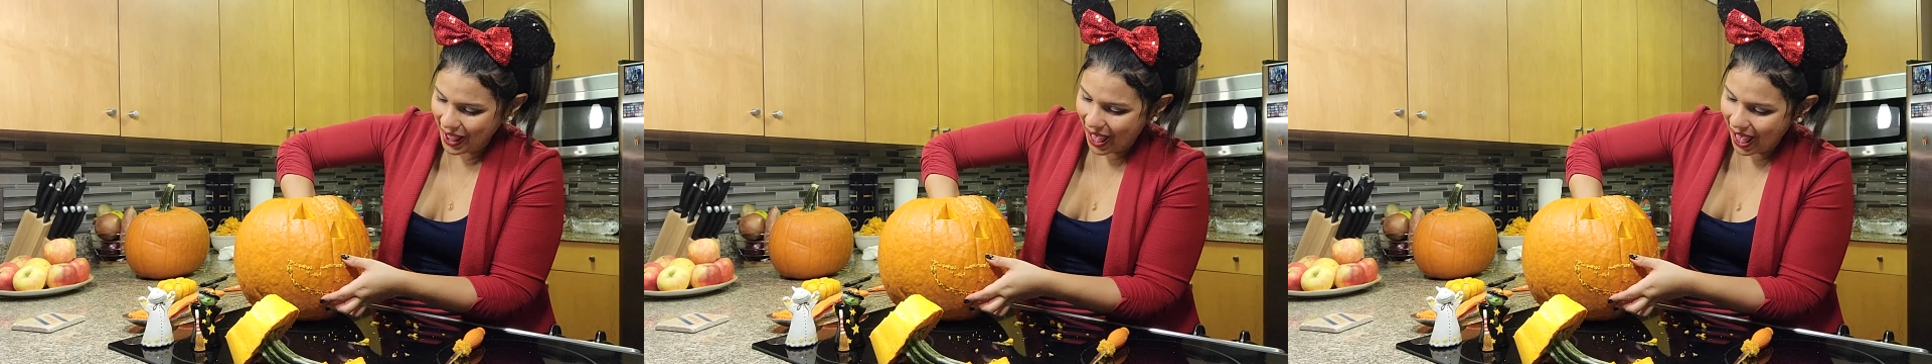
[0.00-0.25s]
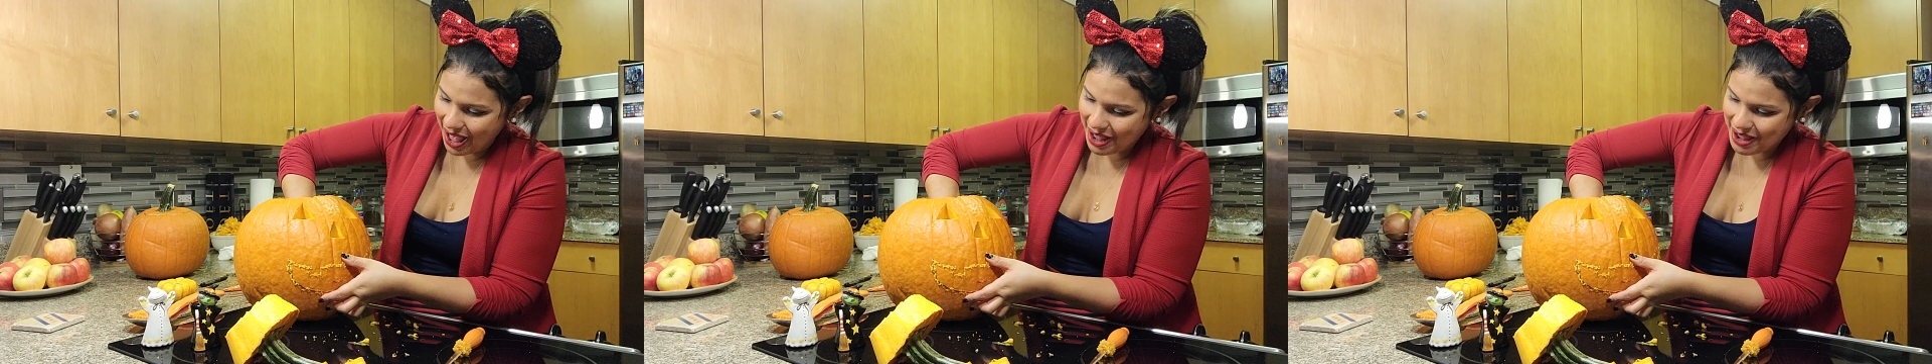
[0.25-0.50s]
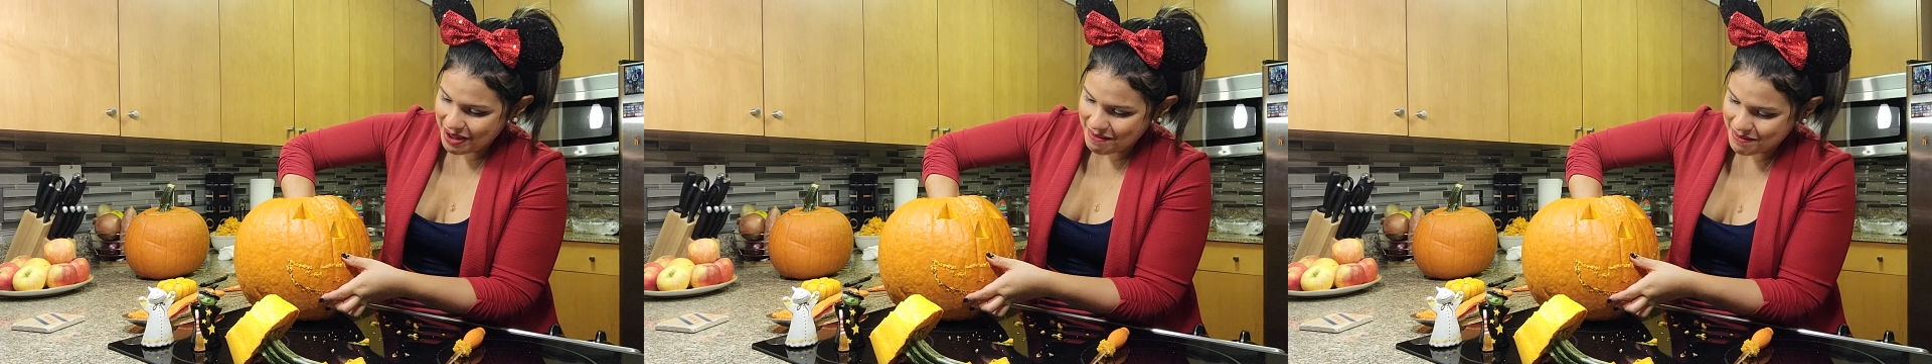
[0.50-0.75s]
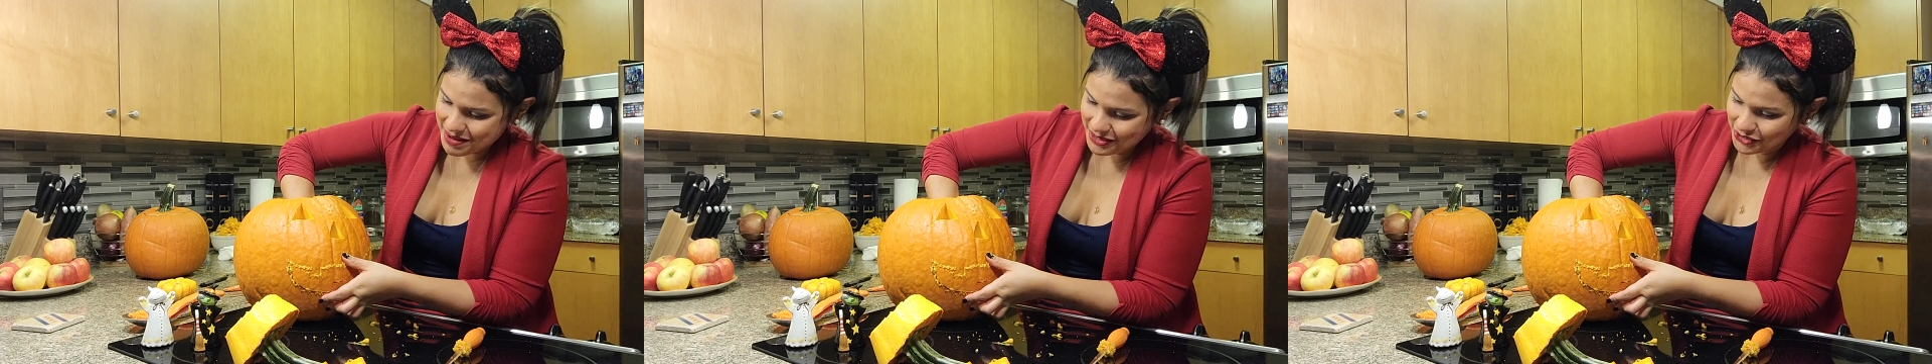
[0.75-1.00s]
I
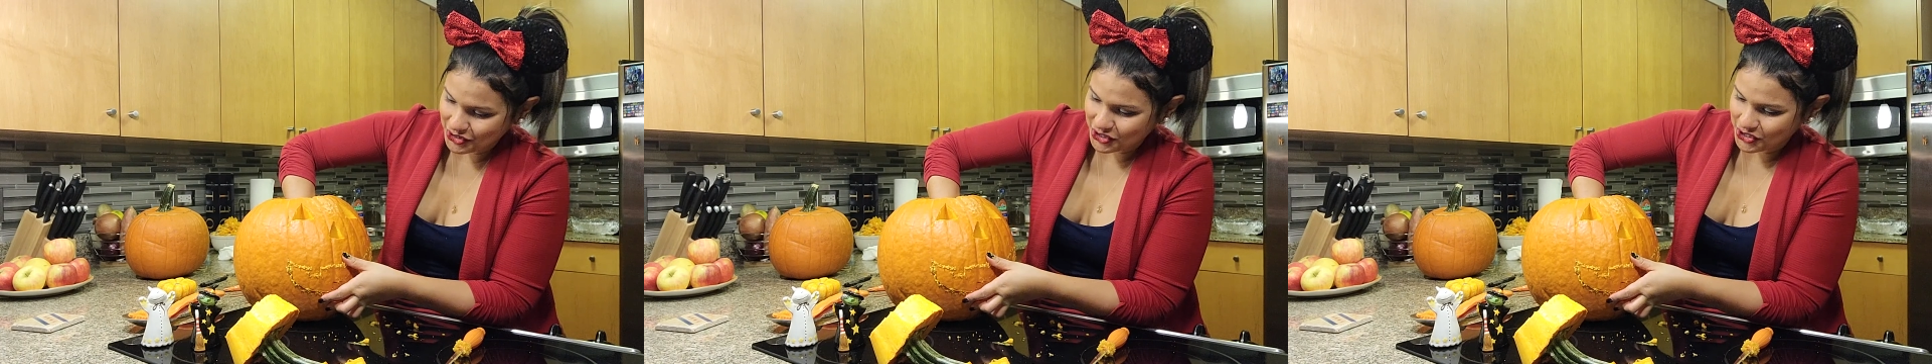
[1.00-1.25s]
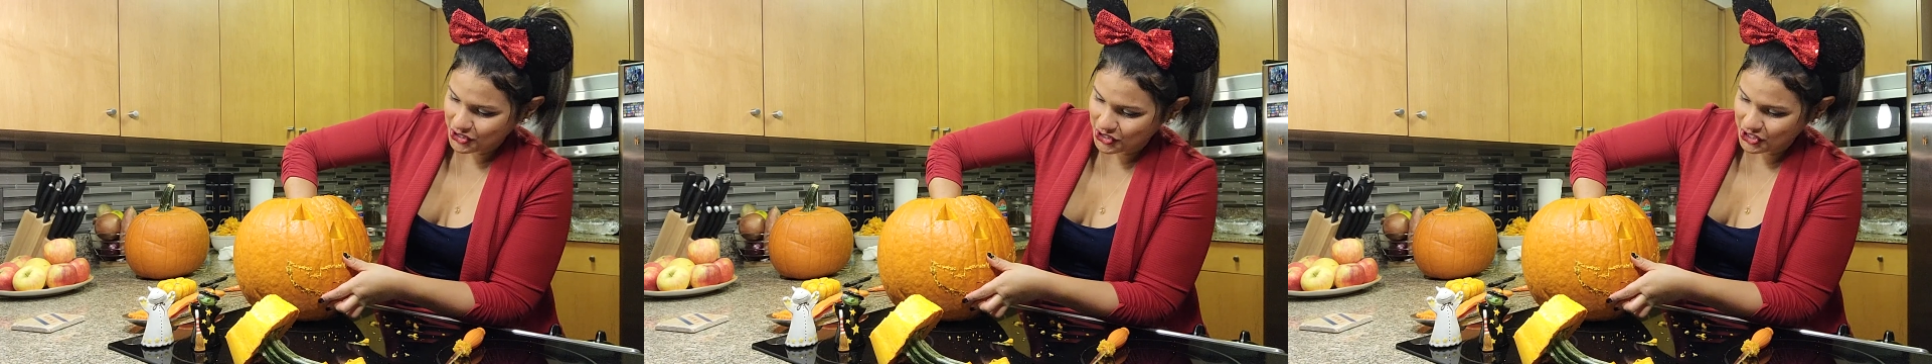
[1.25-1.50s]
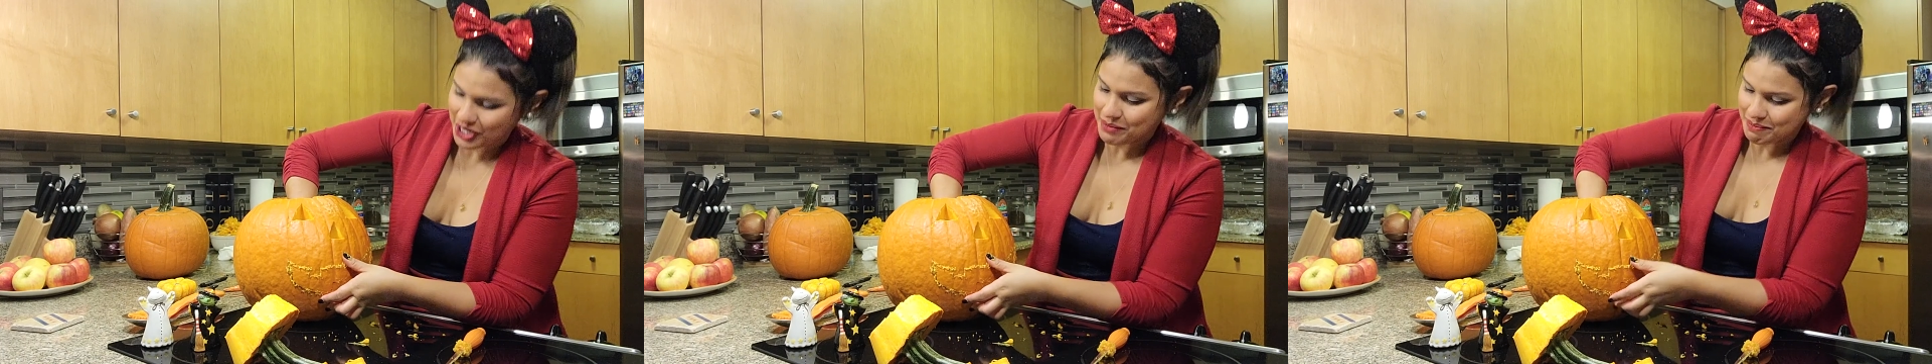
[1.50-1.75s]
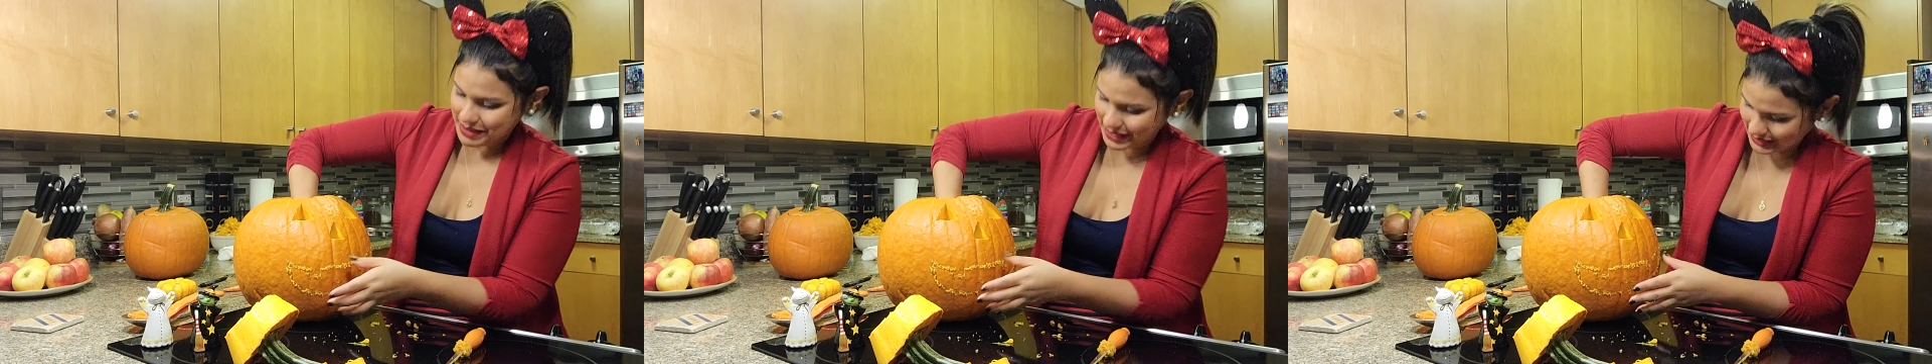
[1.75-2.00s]
should
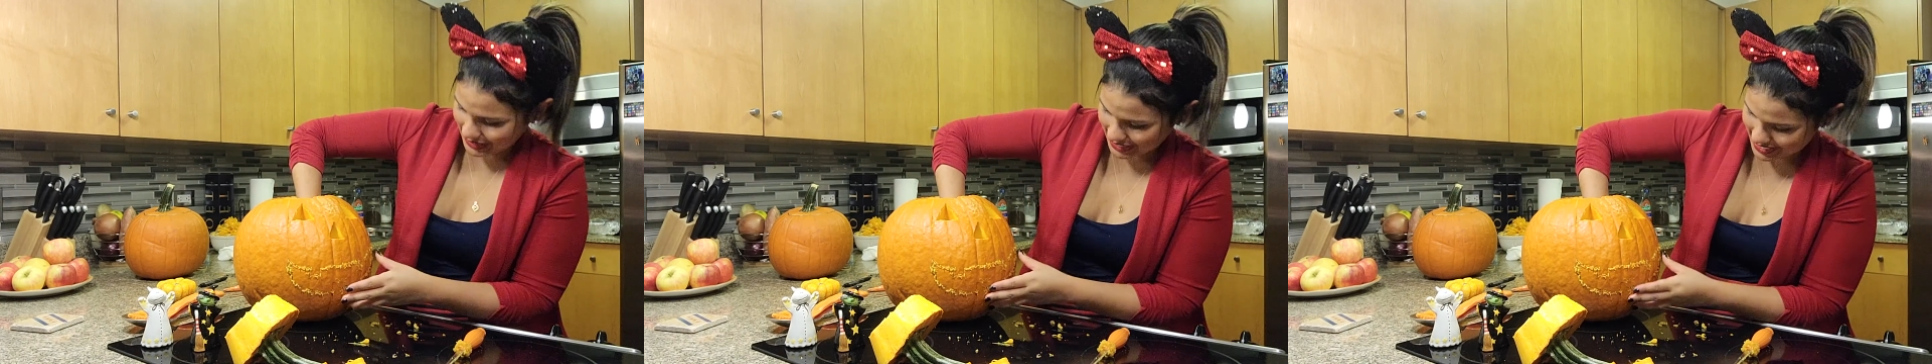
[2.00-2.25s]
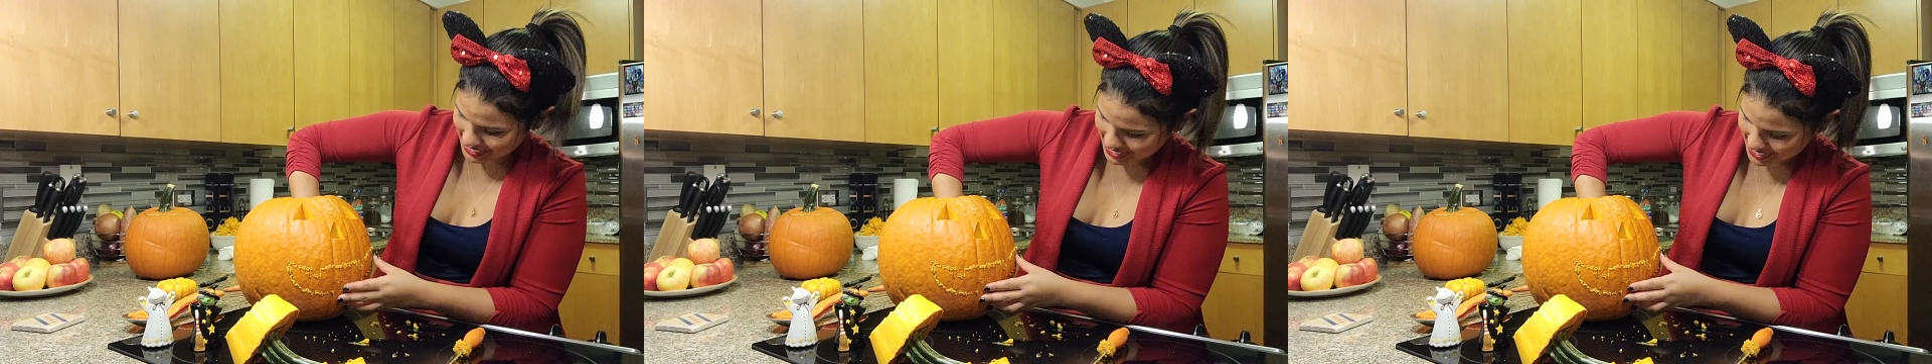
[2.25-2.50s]
be done